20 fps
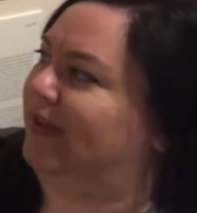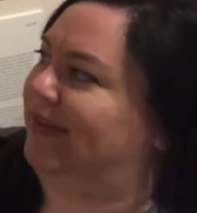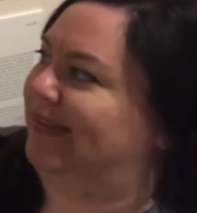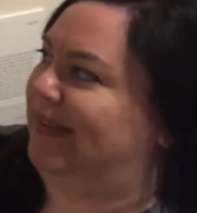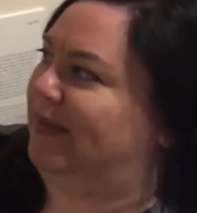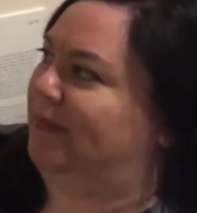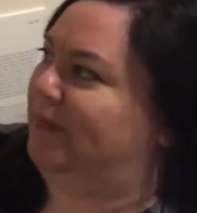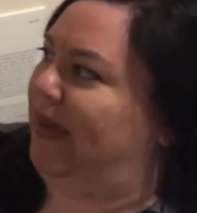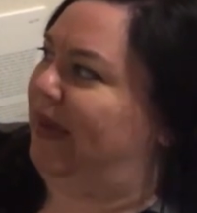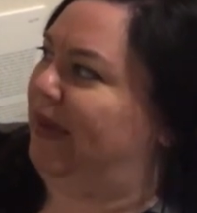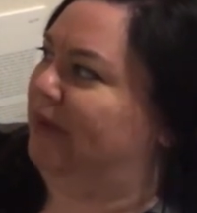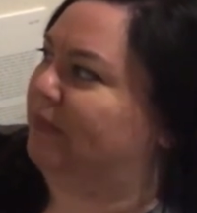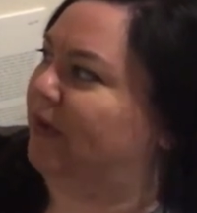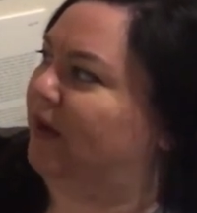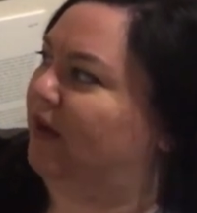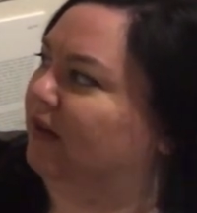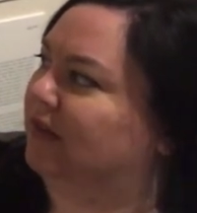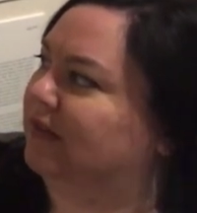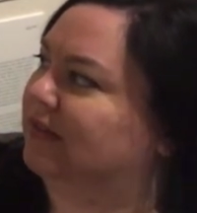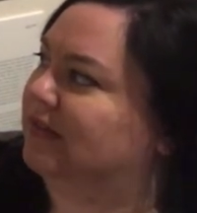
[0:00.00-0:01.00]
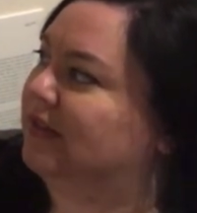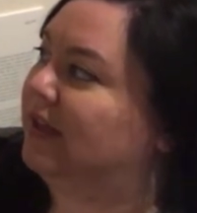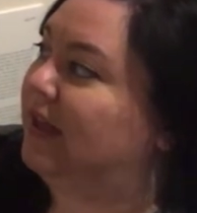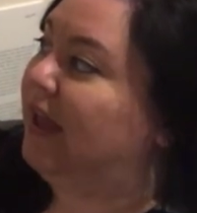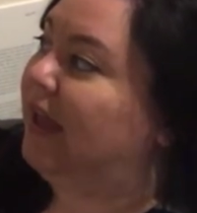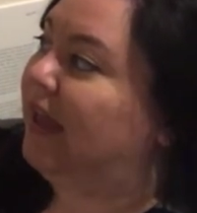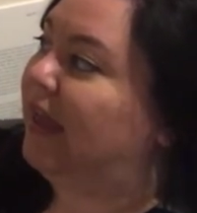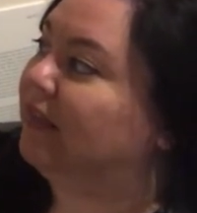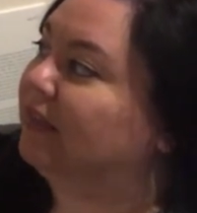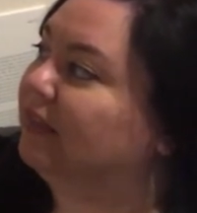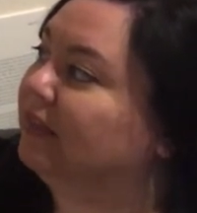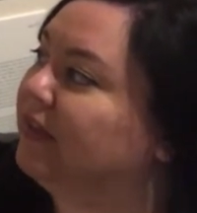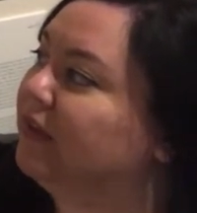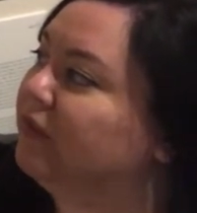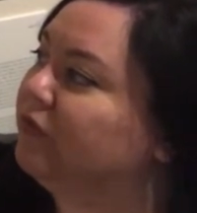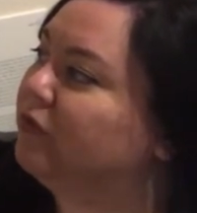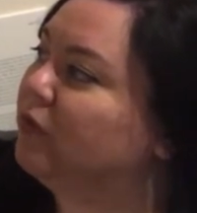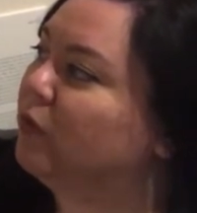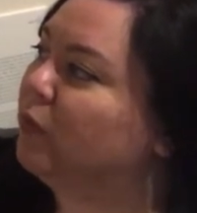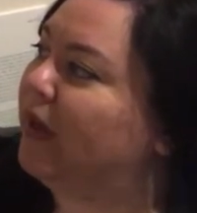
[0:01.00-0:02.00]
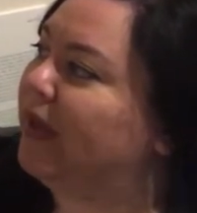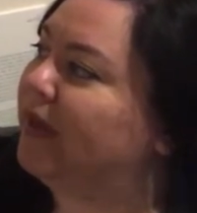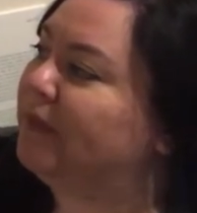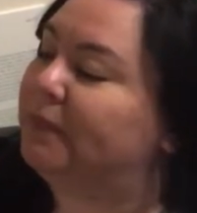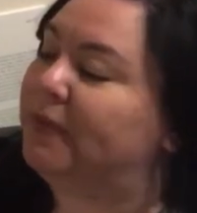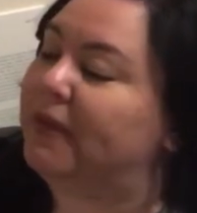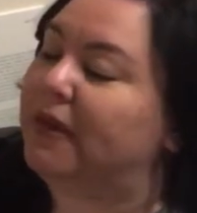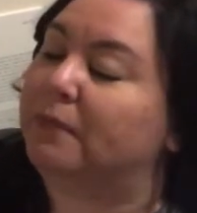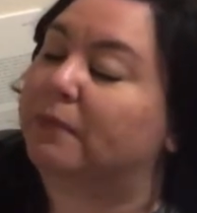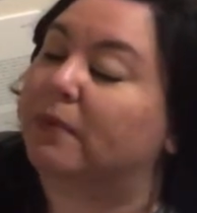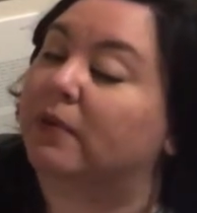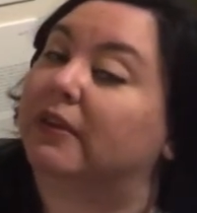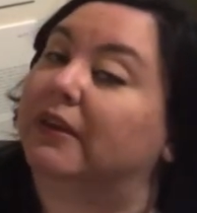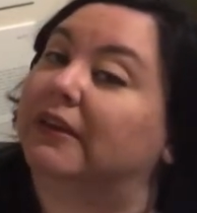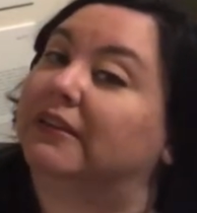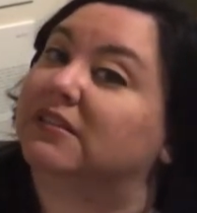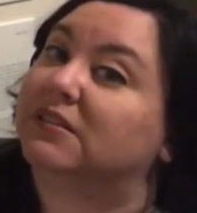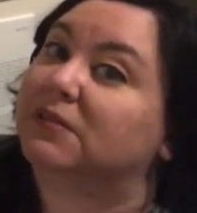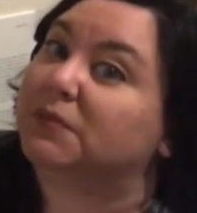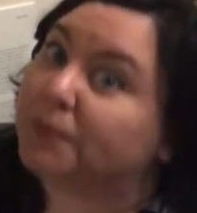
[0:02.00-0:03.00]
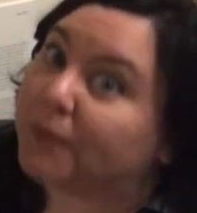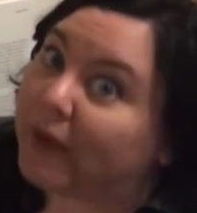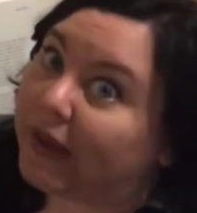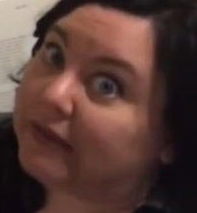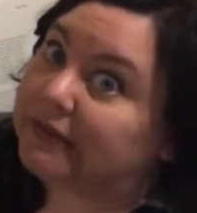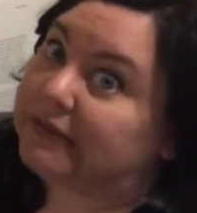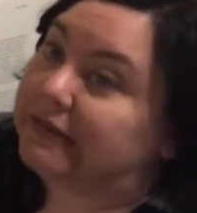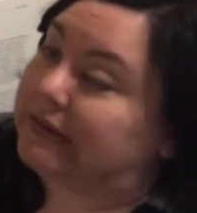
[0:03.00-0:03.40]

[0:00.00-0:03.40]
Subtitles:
paint box and lived the way people expected.